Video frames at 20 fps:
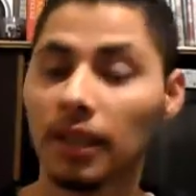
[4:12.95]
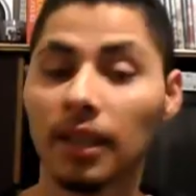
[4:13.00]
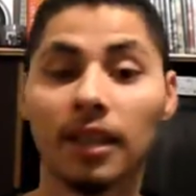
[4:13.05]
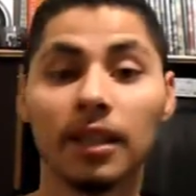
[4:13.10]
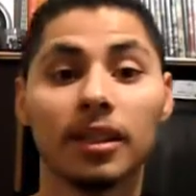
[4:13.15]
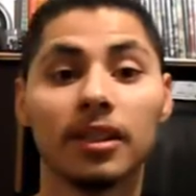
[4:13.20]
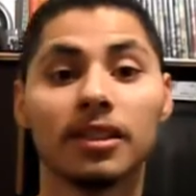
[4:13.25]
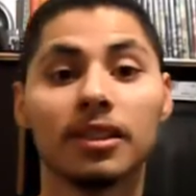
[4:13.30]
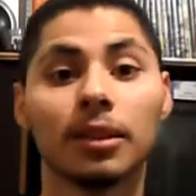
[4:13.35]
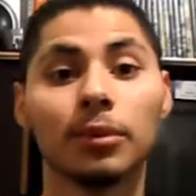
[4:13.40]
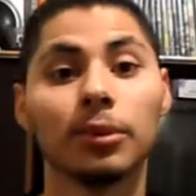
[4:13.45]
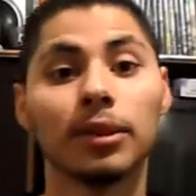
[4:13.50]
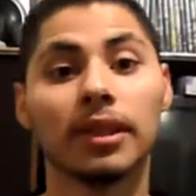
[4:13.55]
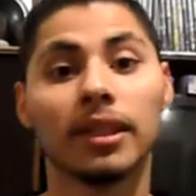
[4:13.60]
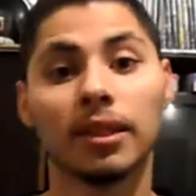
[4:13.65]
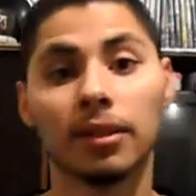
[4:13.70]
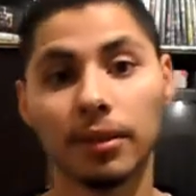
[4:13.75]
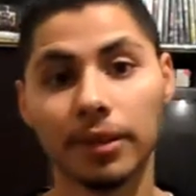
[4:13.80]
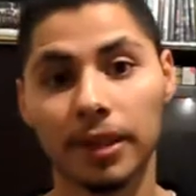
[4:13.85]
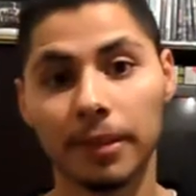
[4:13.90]
because it would
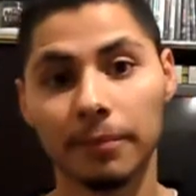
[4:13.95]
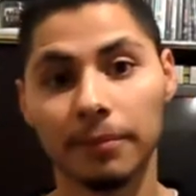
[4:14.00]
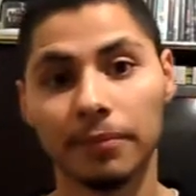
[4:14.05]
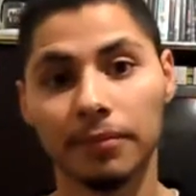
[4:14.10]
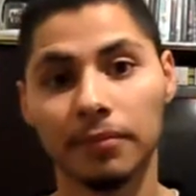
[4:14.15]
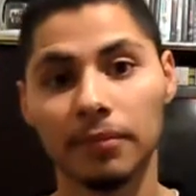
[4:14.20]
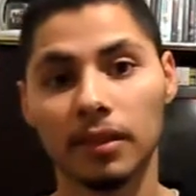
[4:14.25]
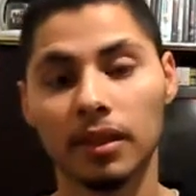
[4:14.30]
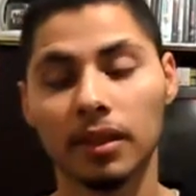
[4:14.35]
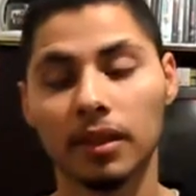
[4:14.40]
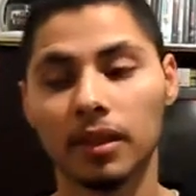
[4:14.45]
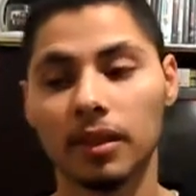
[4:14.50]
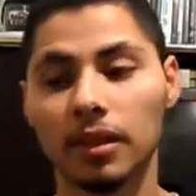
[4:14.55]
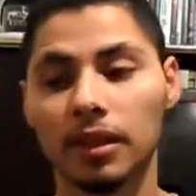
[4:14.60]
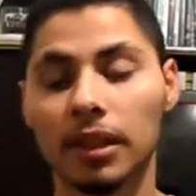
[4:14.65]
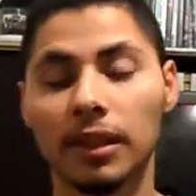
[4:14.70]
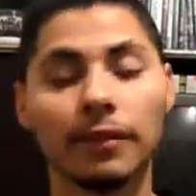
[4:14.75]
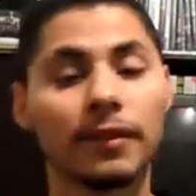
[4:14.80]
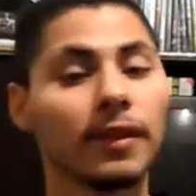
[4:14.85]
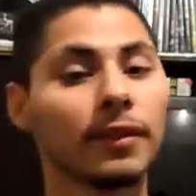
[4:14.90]
kill them.
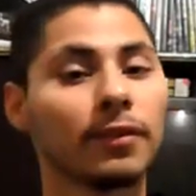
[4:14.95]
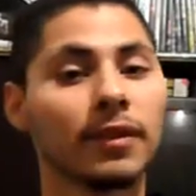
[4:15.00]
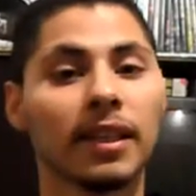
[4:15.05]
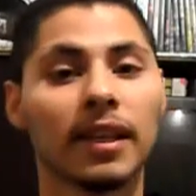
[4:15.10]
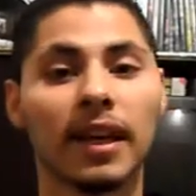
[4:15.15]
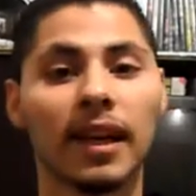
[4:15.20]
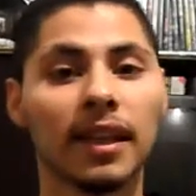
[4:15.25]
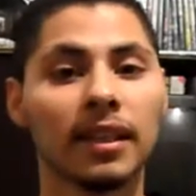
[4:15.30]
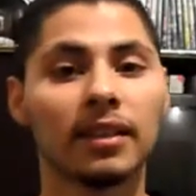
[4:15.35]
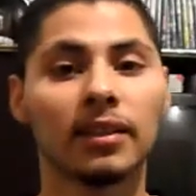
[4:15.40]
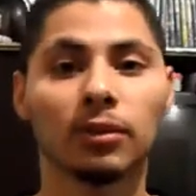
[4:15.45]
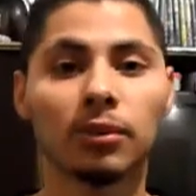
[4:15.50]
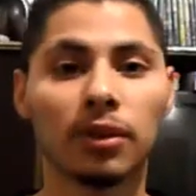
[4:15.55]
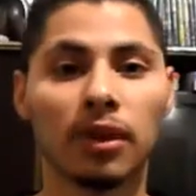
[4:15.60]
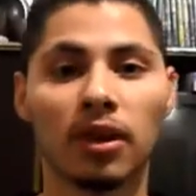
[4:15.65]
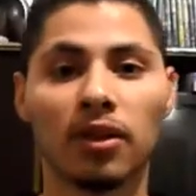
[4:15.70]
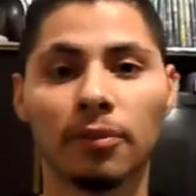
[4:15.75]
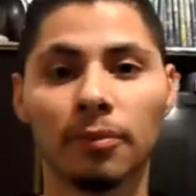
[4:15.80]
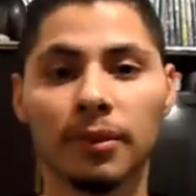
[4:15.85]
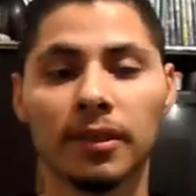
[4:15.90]
Even if they had those
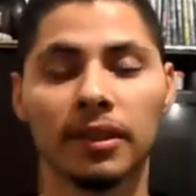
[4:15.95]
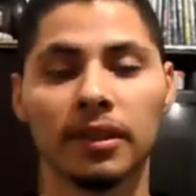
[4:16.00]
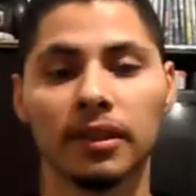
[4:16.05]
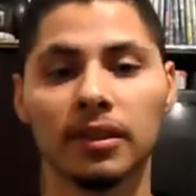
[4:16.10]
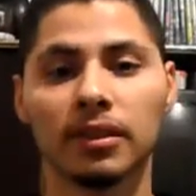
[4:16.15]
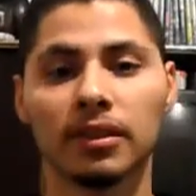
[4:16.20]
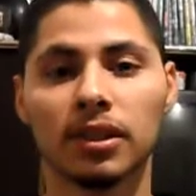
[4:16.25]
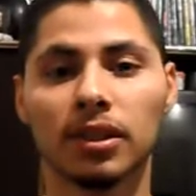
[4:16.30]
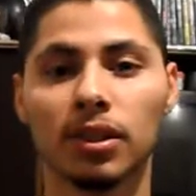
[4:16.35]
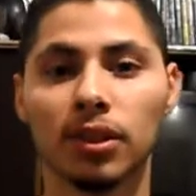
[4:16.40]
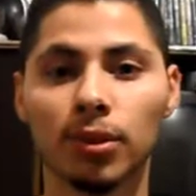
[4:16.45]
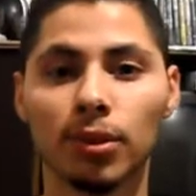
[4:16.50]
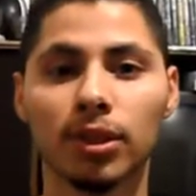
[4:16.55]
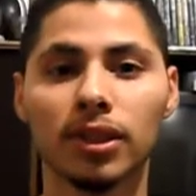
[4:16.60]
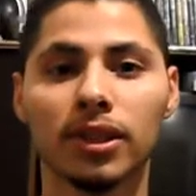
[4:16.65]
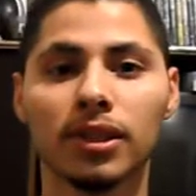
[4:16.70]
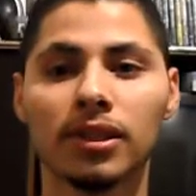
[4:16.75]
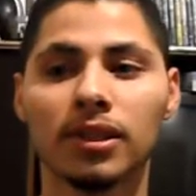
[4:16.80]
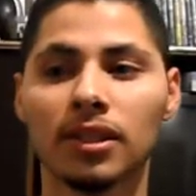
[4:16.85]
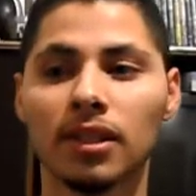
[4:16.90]
RFP
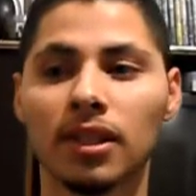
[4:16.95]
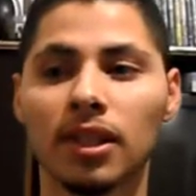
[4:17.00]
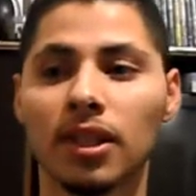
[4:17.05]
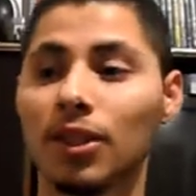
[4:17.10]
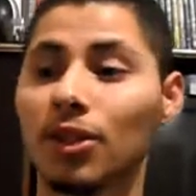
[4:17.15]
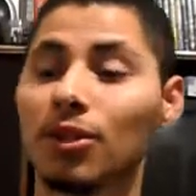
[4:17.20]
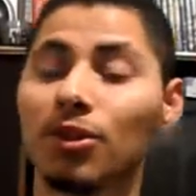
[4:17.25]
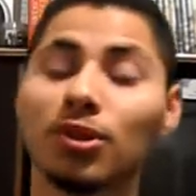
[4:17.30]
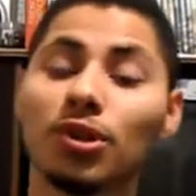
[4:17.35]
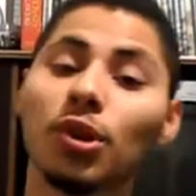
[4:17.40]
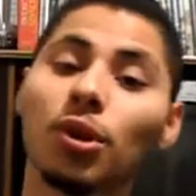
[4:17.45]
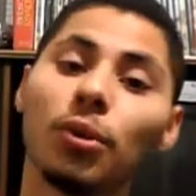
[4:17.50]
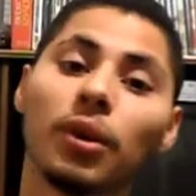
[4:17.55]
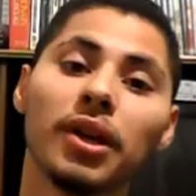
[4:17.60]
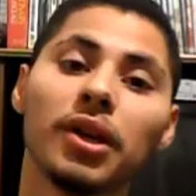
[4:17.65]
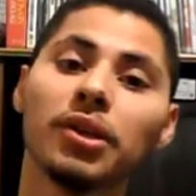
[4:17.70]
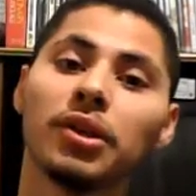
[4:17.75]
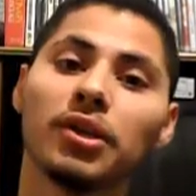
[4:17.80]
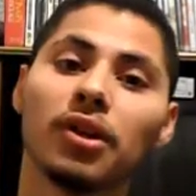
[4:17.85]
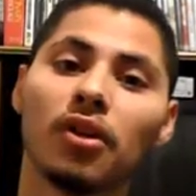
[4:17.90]
solutions, there's no way
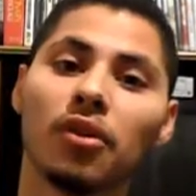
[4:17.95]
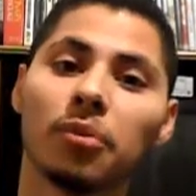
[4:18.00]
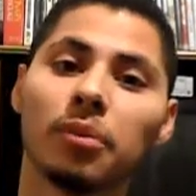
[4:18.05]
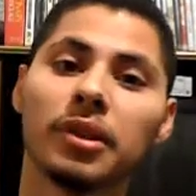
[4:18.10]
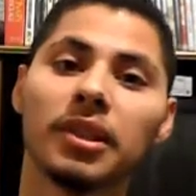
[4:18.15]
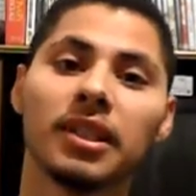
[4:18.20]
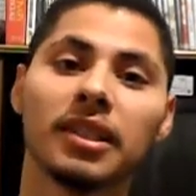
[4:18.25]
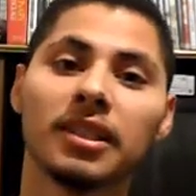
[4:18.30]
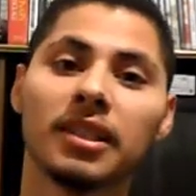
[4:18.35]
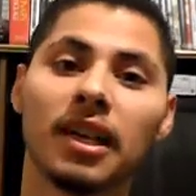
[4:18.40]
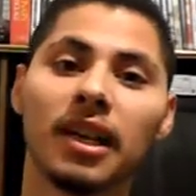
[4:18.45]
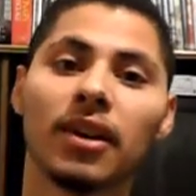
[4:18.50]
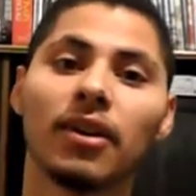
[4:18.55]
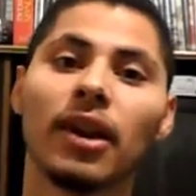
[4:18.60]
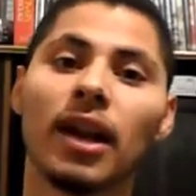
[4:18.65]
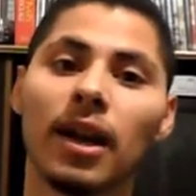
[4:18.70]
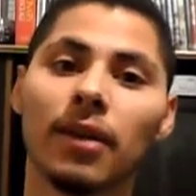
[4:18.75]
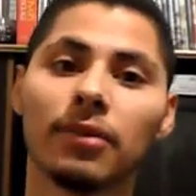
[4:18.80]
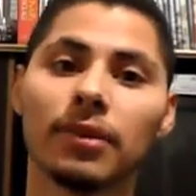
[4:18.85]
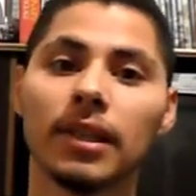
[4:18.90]
you can RFP an entire
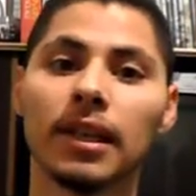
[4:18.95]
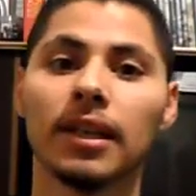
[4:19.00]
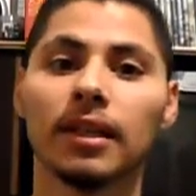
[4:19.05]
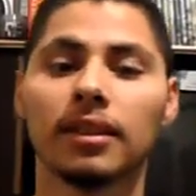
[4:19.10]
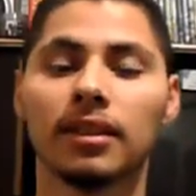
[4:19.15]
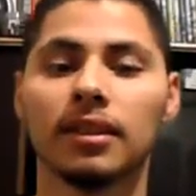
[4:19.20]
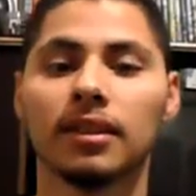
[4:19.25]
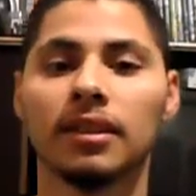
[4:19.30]
half deck.